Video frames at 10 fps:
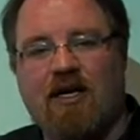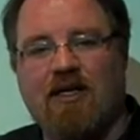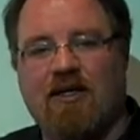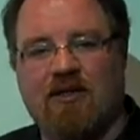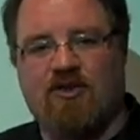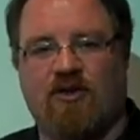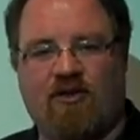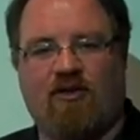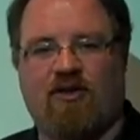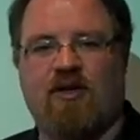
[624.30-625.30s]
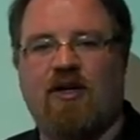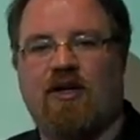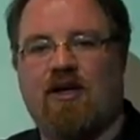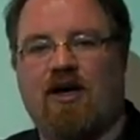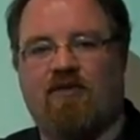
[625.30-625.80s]
little chunks
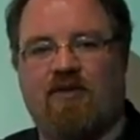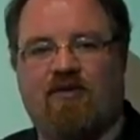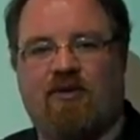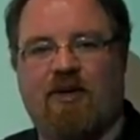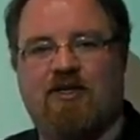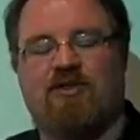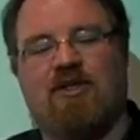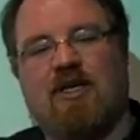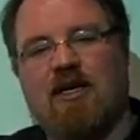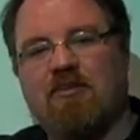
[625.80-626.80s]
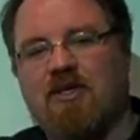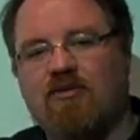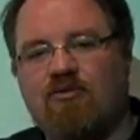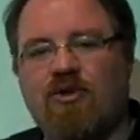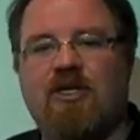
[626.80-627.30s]
of information that can be
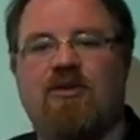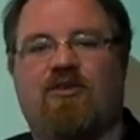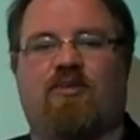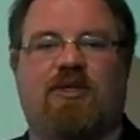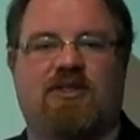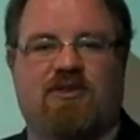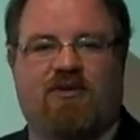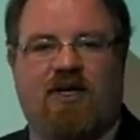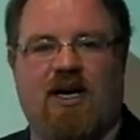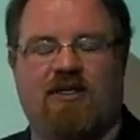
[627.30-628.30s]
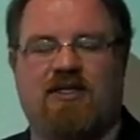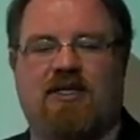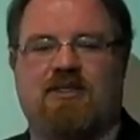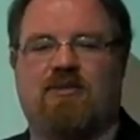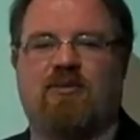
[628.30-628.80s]
reusable in different
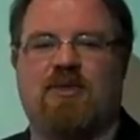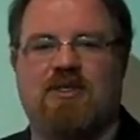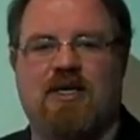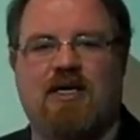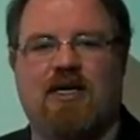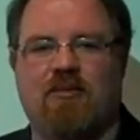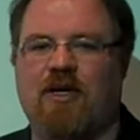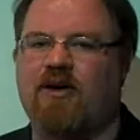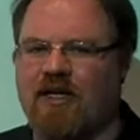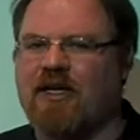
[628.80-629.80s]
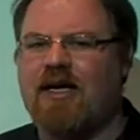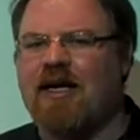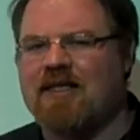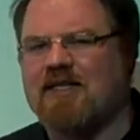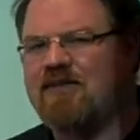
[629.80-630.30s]
contexts when we design mLearning,
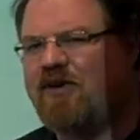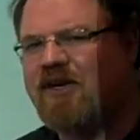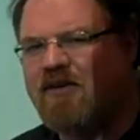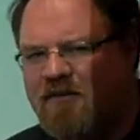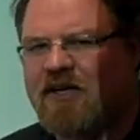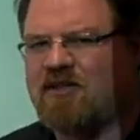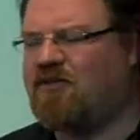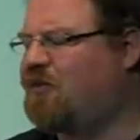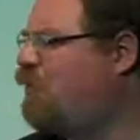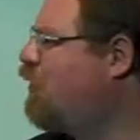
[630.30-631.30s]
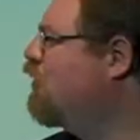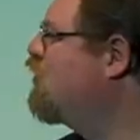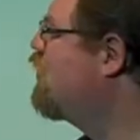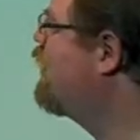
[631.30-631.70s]
that's a very effective approach.